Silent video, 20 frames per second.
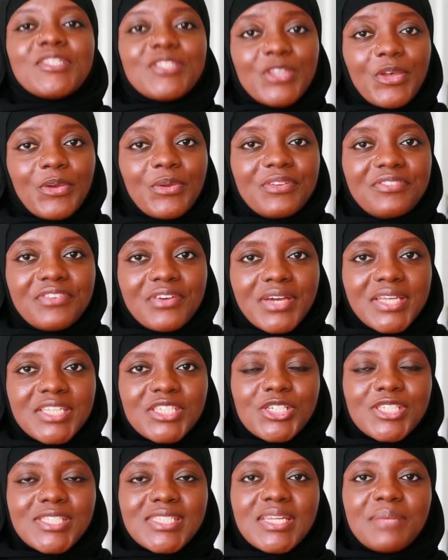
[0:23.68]
So if you're
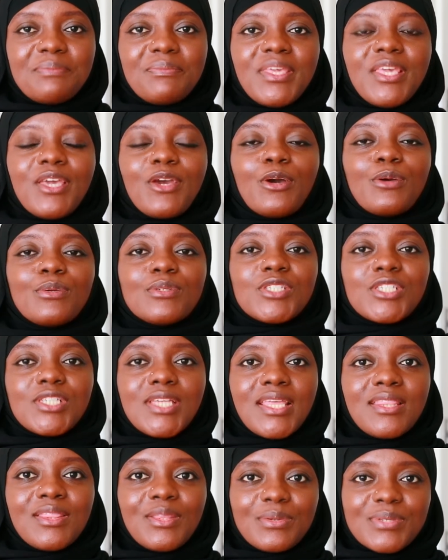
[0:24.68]
interested in being
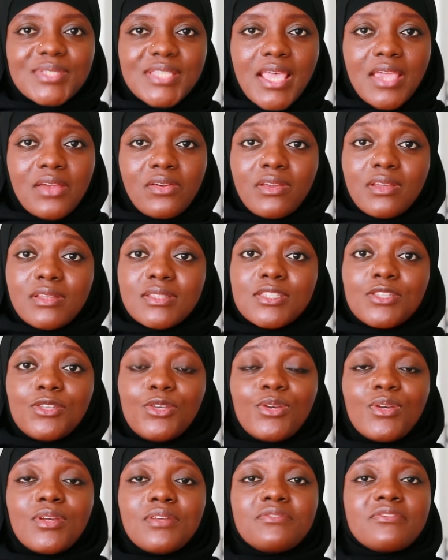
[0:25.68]
coached in those areas,
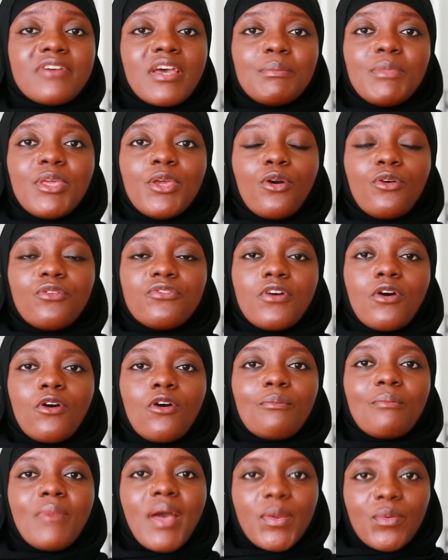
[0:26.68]
you can find me over
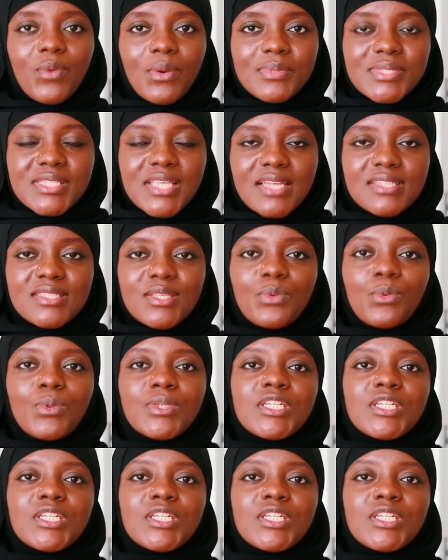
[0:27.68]
on my website,